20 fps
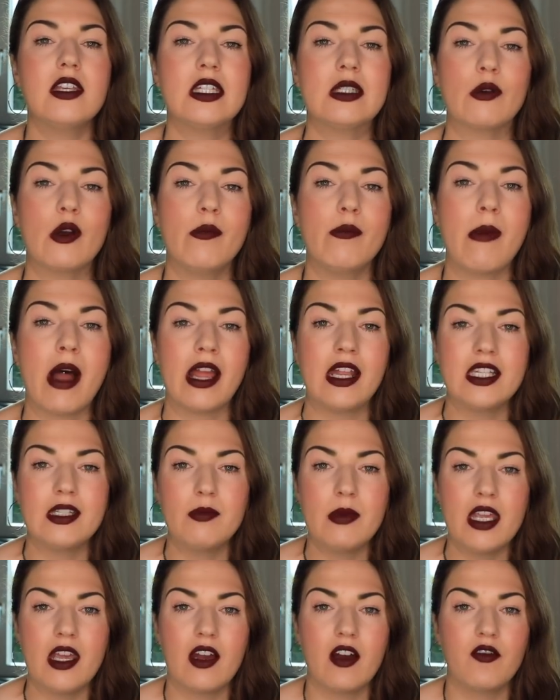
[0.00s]
This
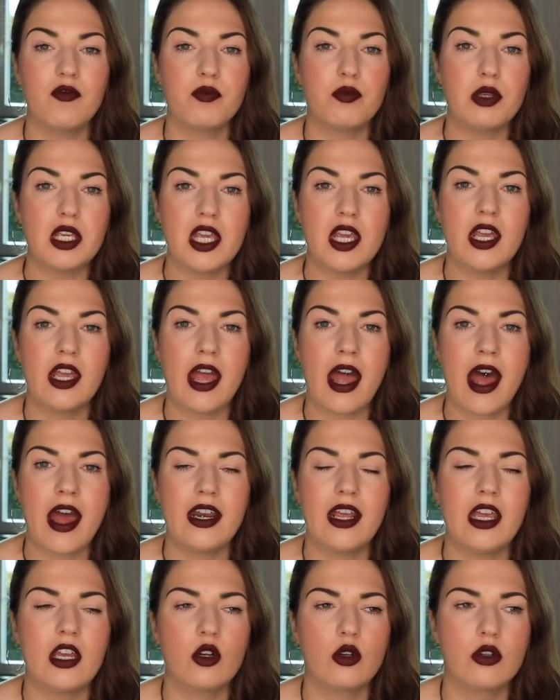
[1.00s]
reminds me of being
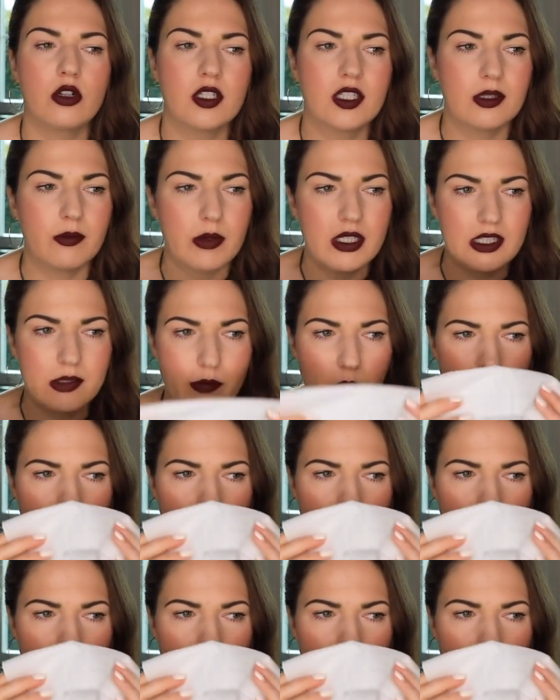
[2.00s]
at a Christmas